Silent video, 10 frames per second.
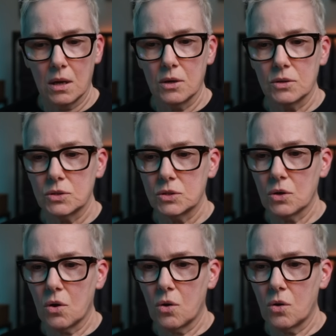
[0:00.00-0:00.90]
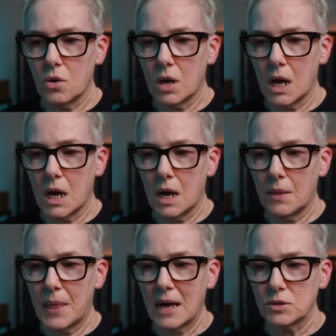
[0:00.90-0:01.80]
so
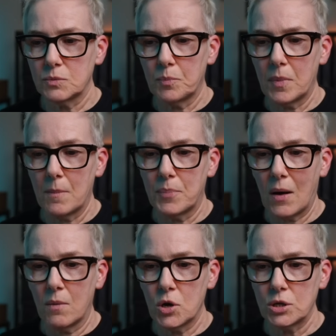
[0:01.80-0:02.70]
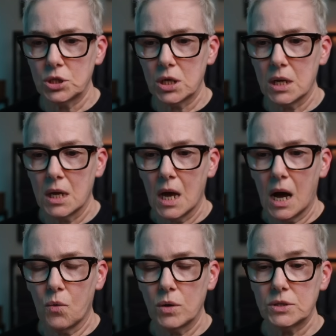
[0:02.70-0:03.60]
that's brow motion.
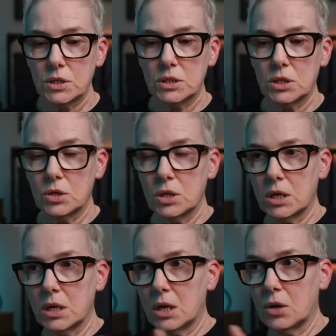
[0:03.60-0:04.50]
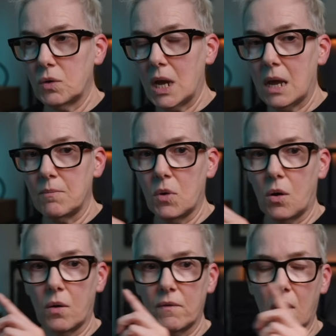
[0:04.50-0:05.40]
I wanted to create
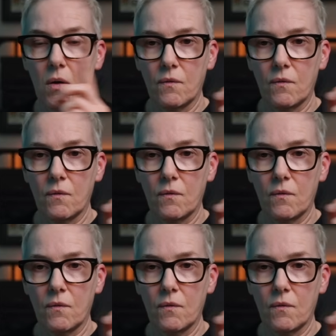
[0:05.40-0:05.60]
more of